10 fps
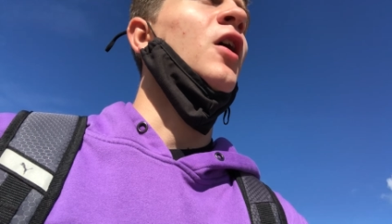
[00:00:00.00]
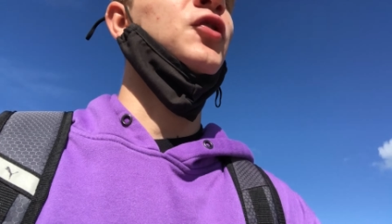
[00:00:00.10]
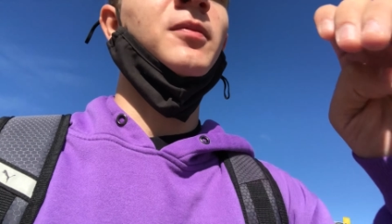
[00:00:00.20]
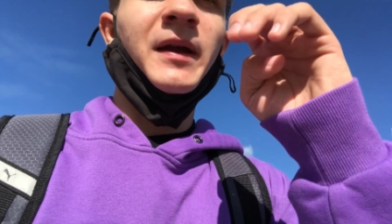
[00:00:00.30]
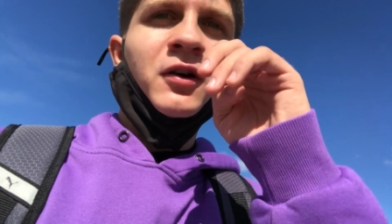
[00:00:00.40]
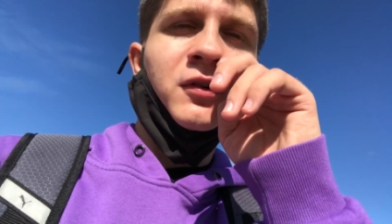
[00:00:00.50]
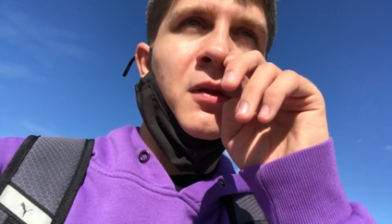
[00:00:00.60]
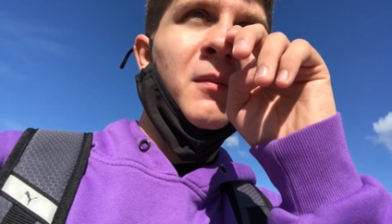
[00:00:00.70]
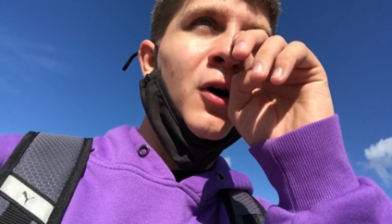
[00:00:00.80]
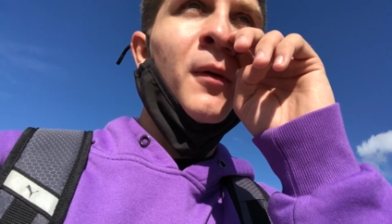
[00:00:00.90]
Also may go to
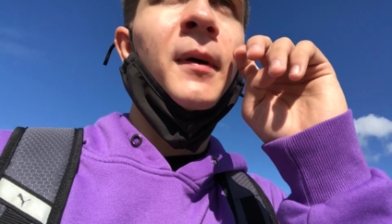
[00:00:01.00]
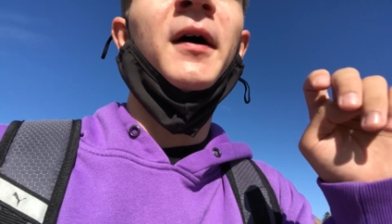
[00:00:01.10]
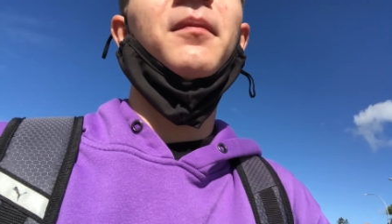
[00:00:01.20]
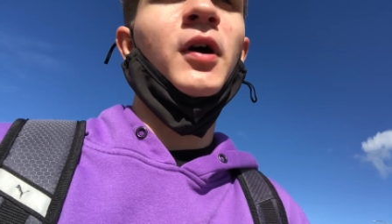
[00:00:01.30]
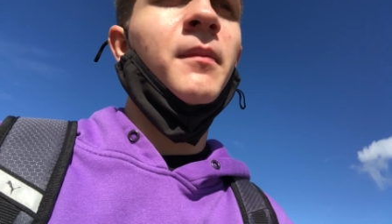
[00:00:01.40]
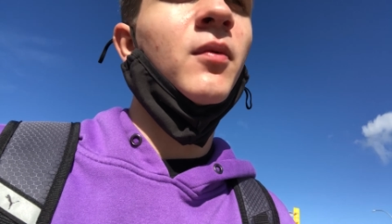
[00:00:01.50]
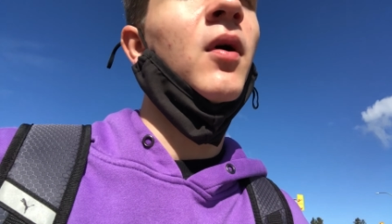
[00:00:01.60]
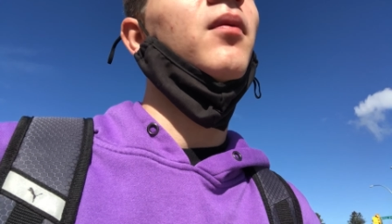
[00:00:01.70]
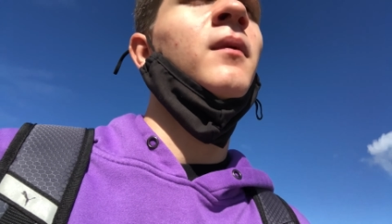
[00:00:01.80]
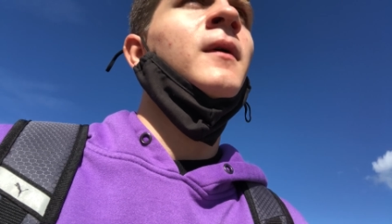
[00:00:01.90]
the mall, but probably
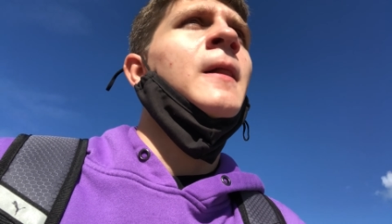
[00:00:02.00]
won't.